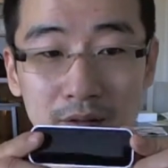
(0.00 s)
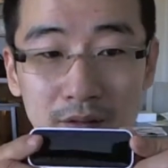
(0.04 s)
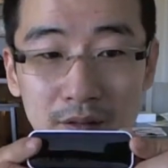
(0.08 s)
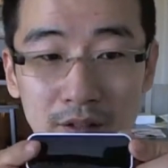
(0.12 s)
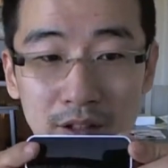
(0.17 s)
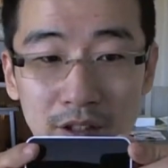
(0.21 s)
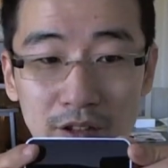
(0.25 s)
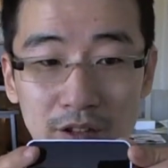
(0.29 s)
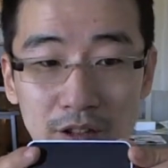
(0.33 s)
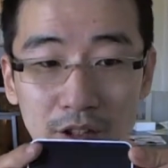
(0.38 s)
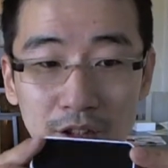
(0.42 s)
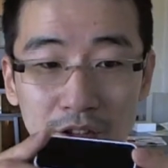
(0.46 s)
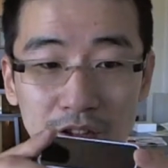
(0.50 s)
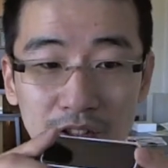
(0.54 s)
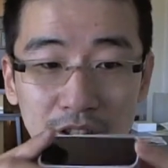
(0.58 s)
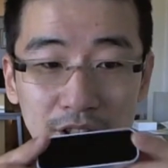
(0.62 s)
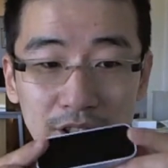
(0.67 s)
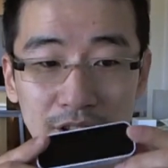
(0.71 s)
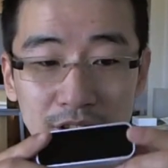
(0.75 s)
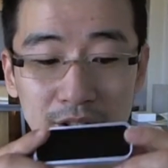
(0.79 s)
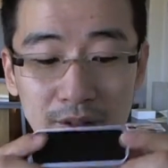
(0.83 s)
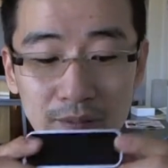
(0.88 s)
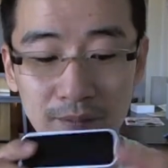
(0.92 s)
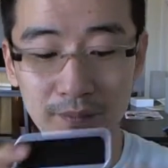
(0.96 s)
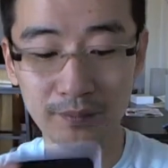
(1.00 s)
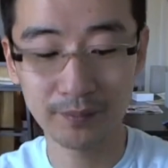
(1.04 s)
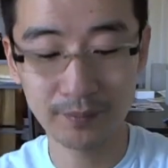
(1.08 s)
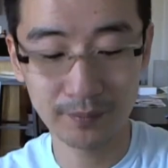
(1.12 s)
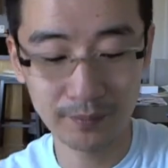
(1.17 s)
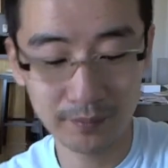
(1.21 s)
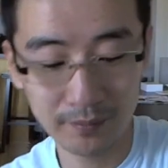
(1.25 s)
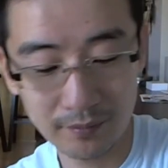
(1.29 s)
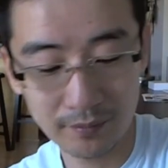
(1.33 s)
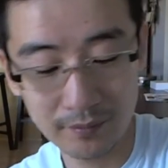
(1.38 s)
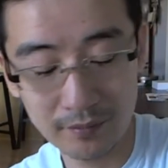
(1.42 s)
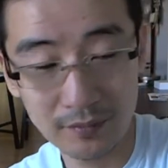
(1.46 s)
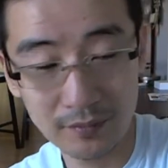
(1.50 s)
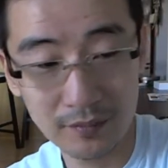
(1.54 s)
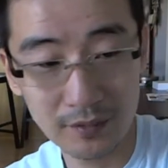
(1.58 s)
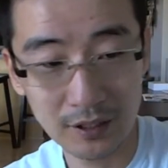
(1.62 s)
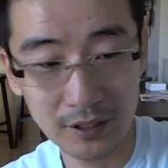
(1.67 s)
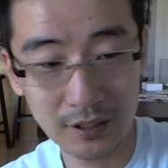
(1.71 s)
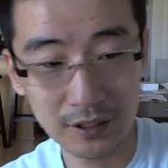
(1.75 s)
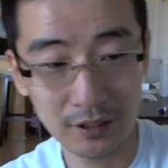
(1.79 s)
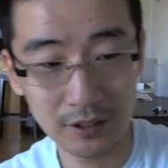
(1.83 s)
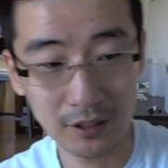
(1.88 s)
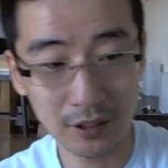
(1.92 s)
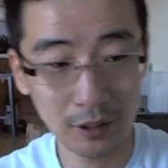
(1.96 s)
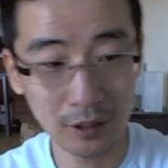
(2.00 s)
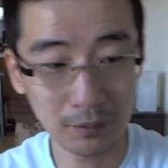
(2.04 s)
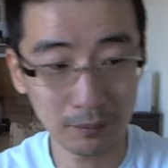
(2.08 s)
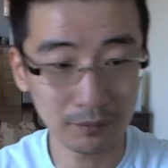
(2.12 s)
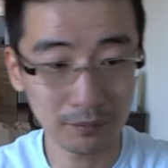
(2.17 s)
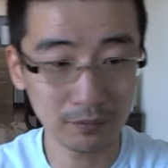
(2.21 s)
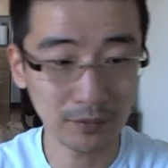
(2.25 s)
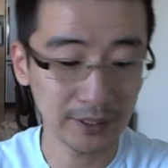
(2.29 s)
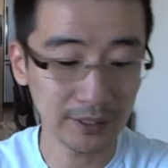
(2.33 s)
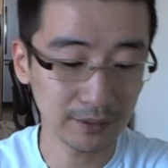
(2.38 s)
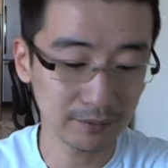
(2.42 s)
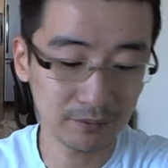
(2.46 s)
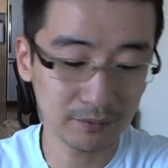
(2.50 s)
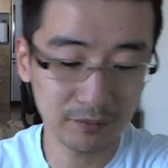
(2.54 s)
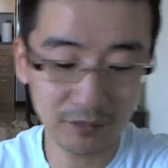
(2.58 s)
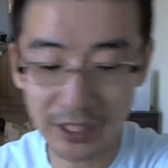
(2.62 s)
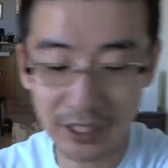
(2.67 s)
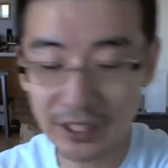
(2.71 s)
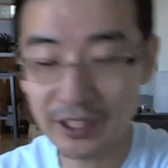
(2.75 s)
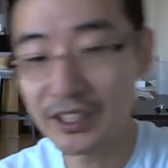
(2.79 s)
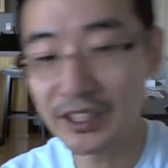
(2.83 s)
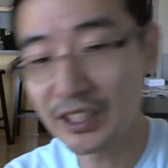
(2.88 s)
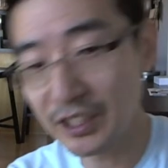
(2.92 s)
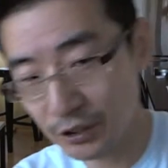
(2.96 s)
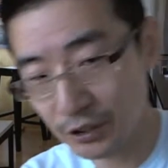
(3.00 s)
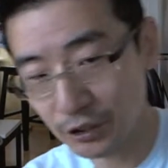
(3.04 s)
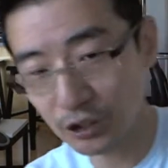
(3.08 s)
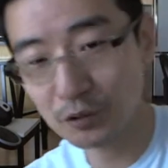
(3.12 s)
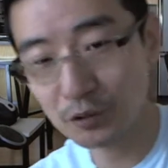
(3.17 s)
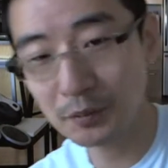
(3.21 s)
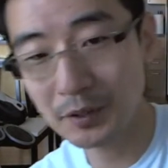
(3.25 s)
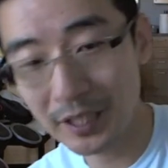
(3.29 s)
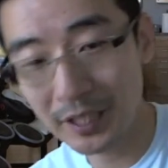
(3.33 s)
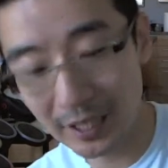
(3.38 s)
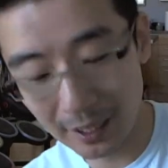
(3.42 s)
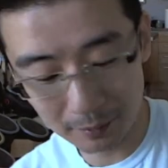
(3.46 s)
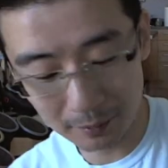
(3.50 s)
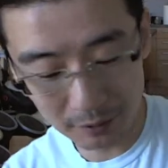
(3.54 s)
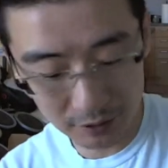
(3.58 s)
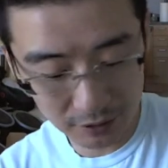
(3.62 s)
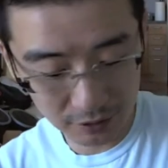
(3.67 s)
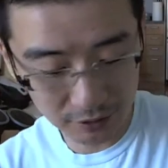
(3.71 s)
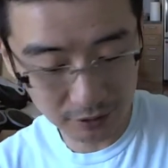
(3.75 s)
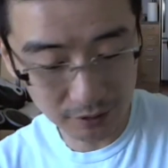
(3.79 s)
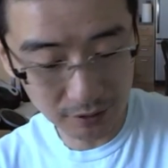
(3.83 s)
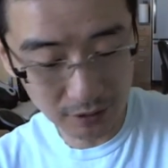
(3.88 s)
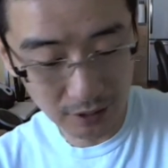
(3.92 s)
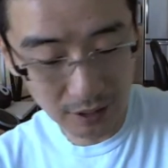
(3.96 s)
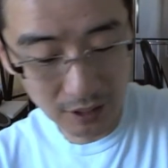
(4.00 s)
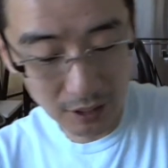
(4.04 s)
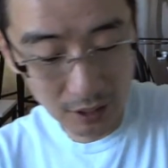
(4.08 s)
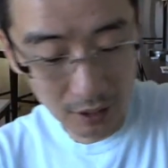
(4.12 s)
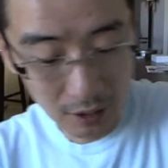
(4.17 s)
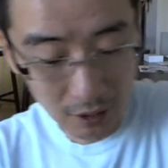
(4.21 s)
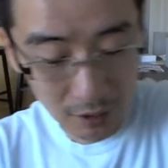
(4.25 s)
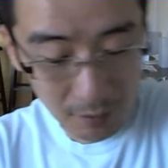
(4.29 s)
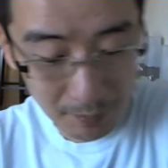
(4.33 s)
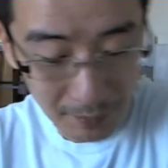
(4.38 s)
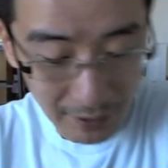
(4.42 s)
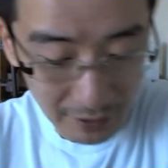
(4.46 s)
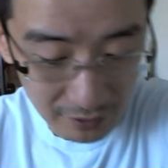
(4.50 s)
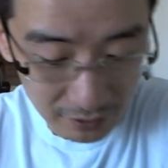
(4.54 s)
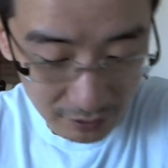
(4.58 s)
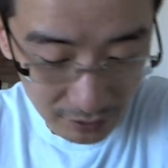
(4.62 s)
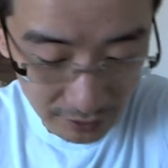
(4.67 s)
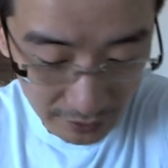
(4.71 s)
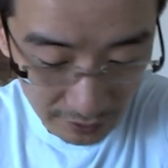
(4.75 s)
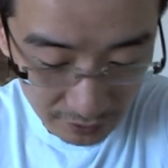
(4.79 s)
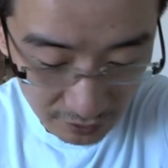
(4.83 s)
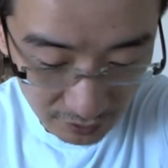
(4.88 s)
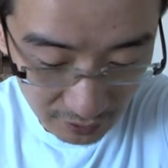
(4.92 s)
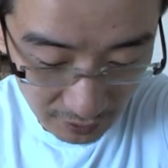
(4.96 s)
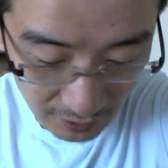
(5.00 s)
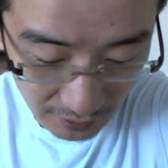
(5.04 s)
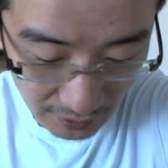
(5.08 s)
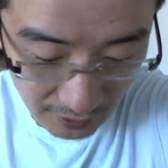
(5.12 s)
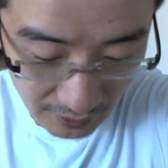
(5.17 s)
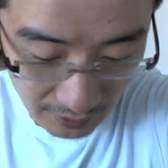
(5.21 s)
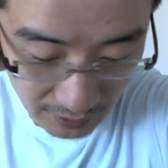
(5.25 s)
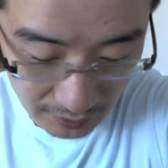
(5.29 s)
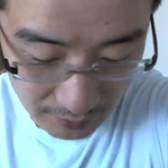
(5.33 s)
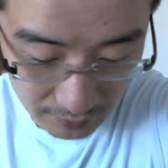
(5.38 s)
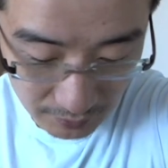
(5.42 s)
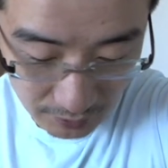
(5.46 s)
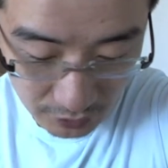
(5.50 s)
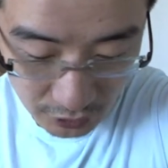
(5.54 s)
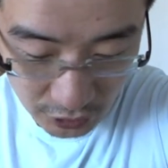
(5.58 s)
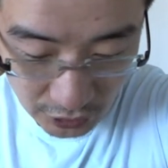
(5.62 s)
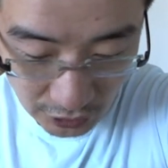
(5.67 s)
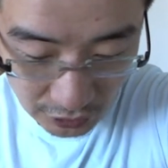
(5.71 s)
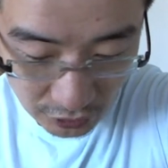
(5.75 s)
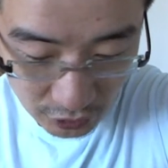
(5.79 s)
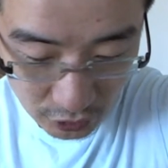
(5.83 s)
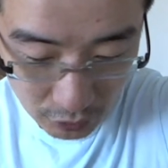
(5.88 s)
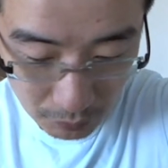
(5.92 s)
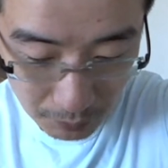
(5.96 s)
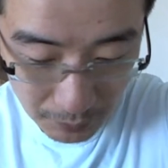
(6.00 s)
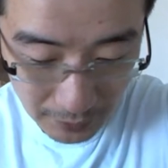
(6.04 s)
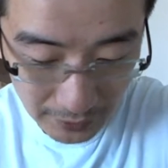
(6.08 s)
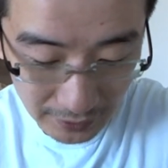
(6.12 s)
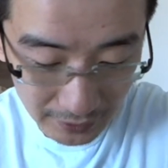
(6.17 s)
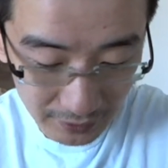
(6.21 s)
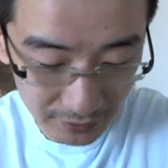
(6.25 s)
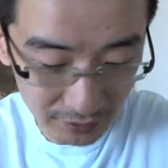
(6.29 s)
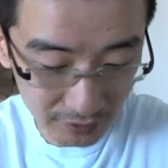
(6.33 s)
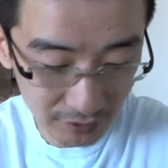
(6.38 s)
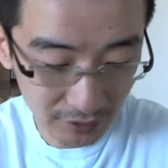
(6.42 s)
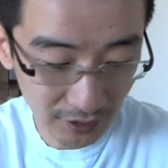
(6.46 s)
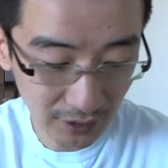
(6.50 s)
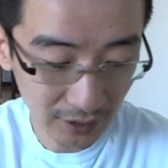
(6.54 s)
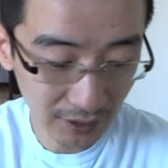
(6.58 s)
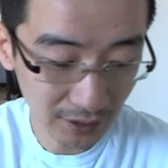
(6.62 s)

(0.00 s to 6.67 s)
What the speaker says: This little sucker. Oh, wait. Well, you need a USB cable too. Basically, it's a gesture-based